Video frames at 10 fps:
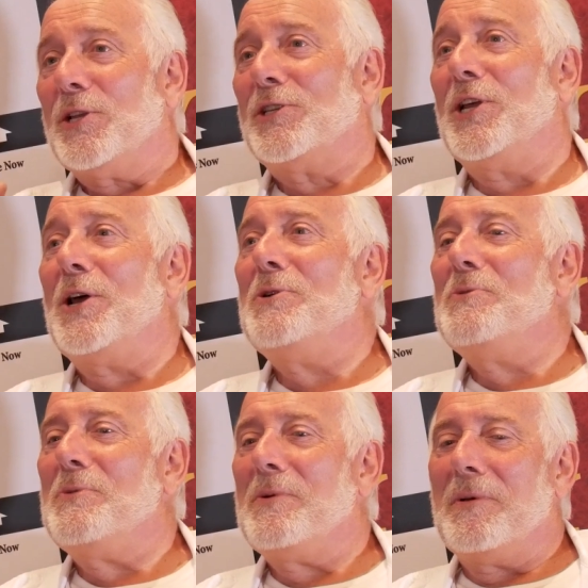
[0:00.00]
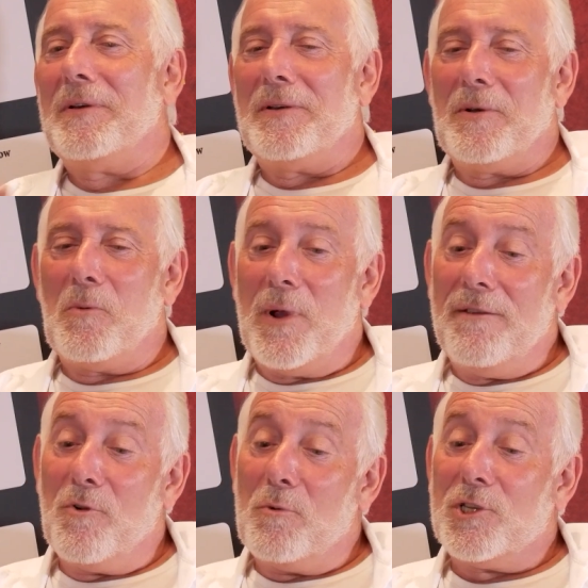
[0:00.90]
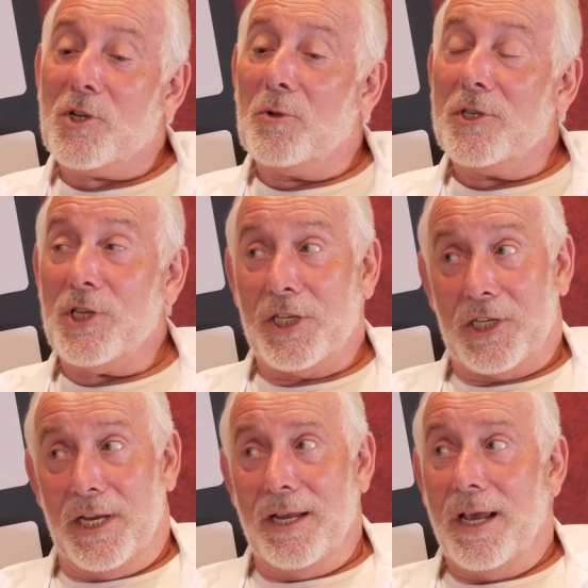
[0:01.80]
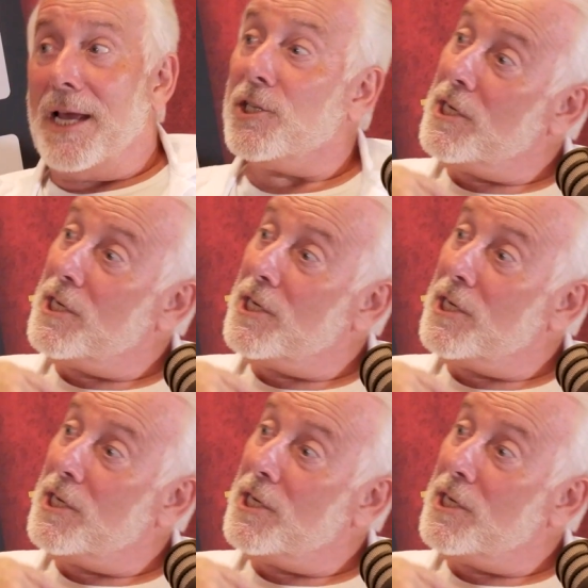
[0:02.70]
So we've always told the city, as